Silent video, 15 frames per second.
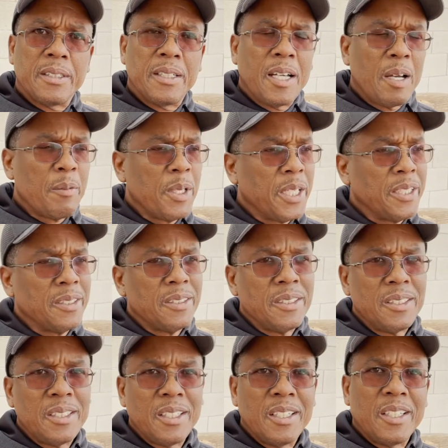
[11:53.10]
I mean,
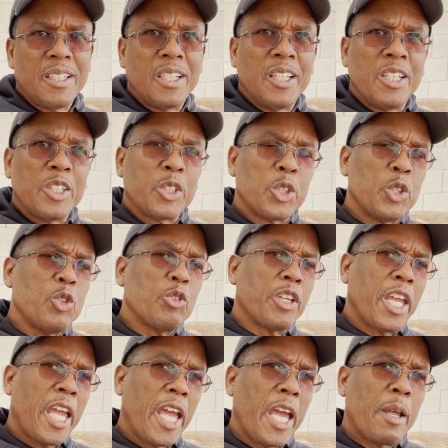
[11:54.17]
you
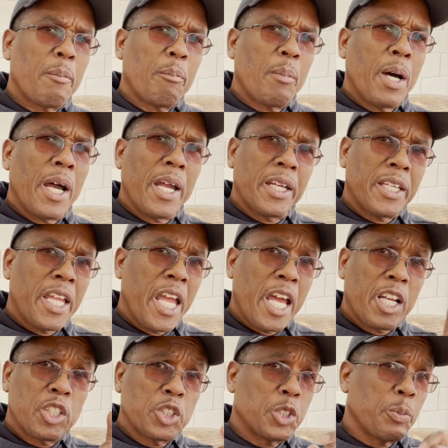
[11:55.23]
can't buy a can
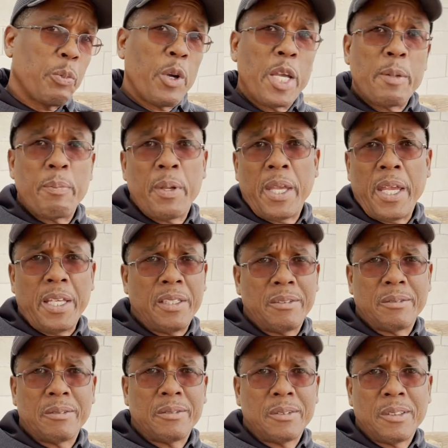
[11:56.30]
of spray paint
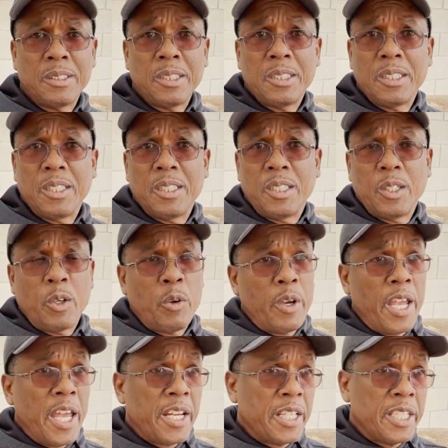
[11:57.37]
or
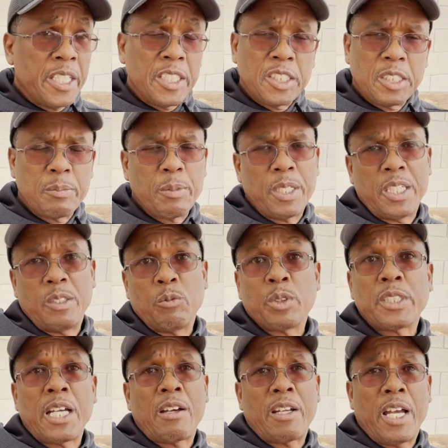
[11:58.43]
antihistamine
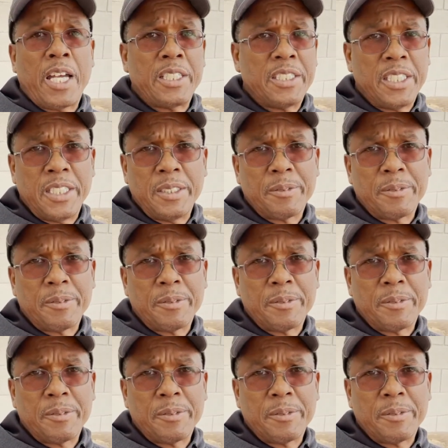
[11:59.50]
without ID.